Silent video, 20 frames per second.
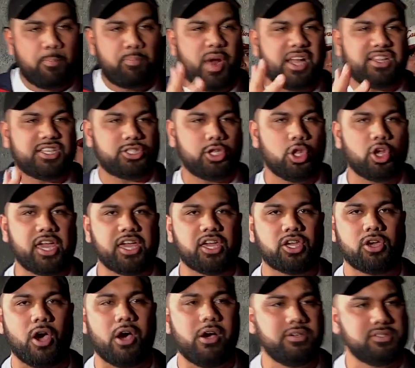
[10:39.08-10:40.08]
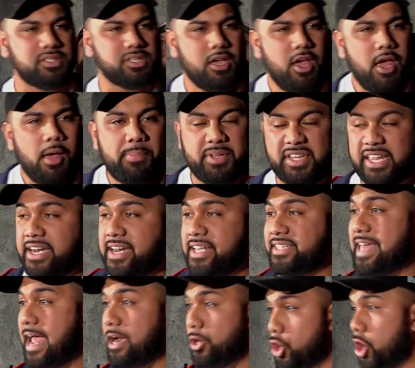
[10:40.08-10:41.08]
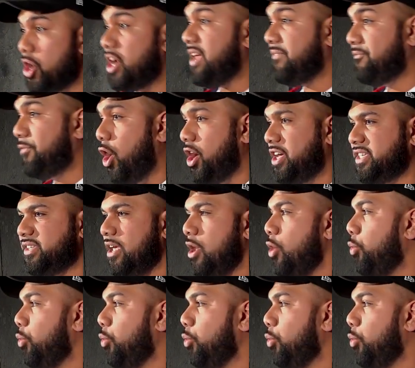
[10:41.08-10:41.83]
the brother's looking goes, but then there's that nerdy voice